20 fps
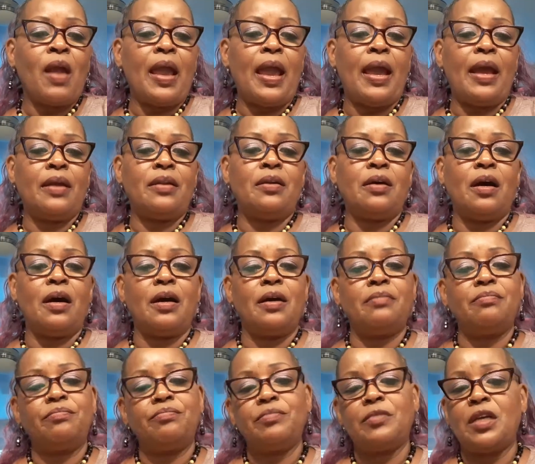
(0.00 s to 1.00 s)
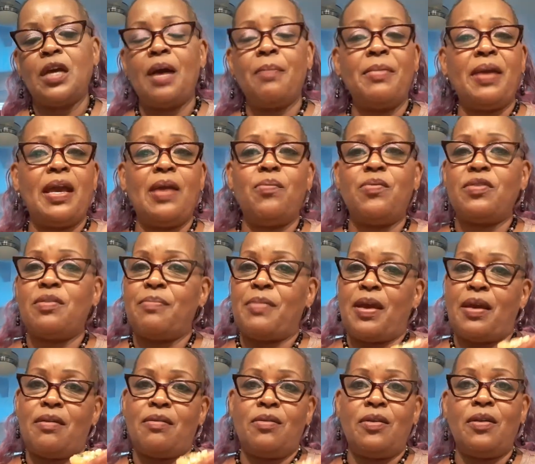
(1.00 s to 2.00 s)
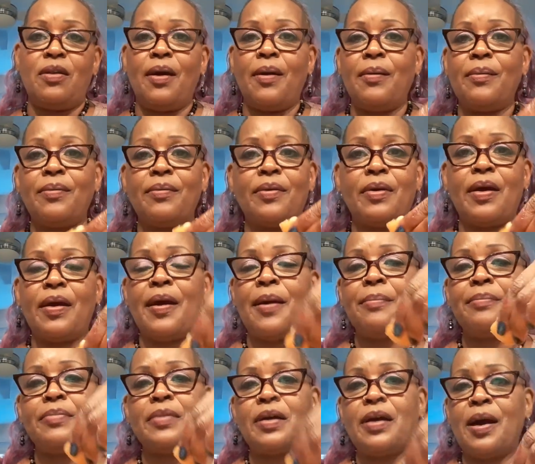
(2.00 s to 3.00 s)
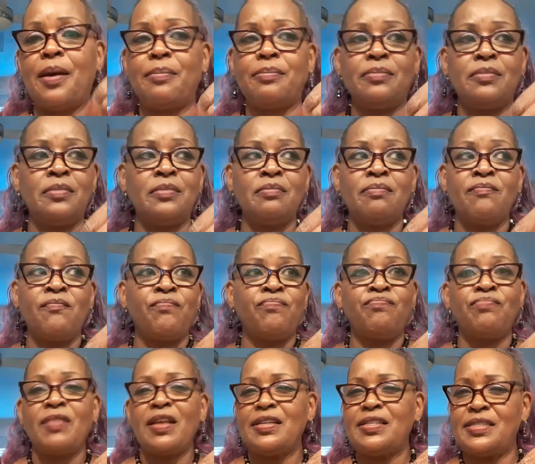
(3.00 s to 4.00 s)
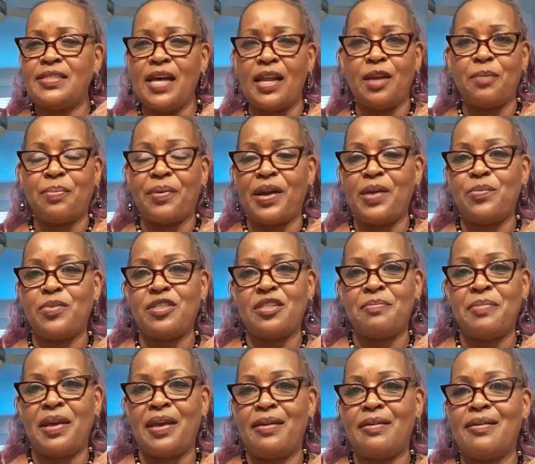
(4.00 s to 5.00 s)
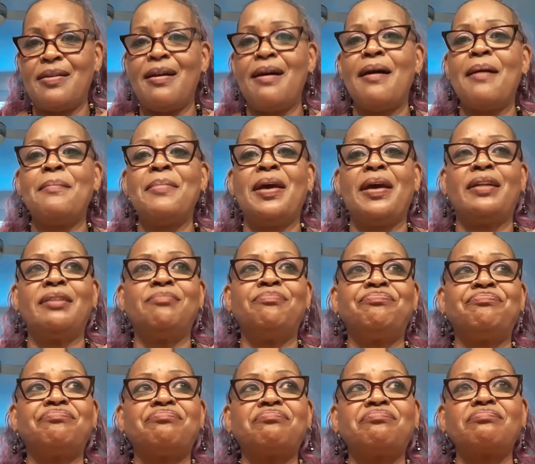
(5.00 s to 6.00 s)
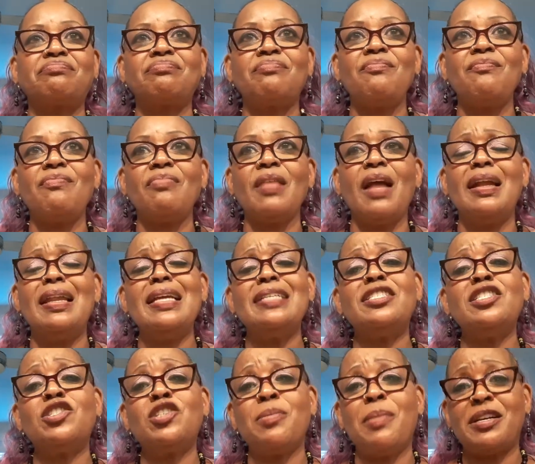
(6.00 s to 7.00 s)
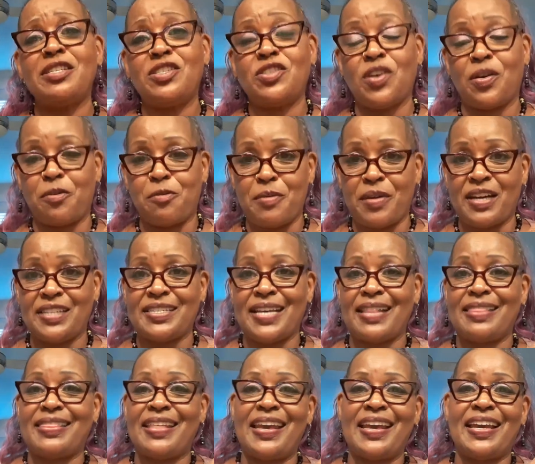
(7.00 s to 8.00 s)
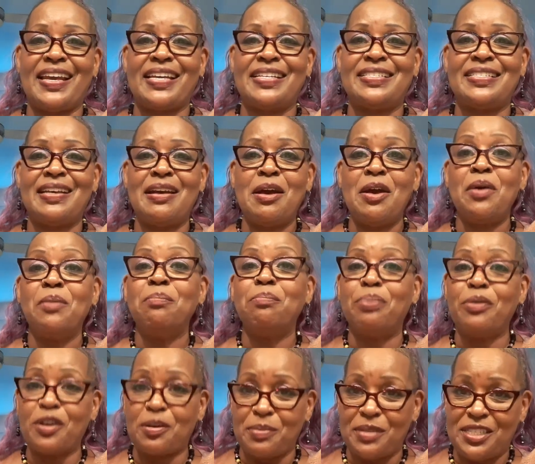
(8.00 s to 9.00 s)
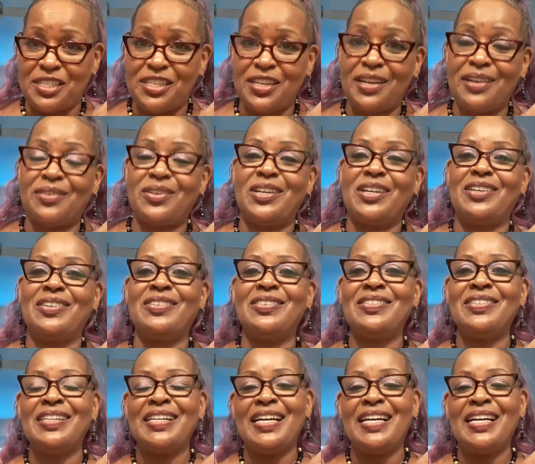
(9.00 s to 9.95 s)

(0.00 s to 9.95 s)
and come eat with me. You know, come celebrate with me. Come and listen to my story, because I think it's book material.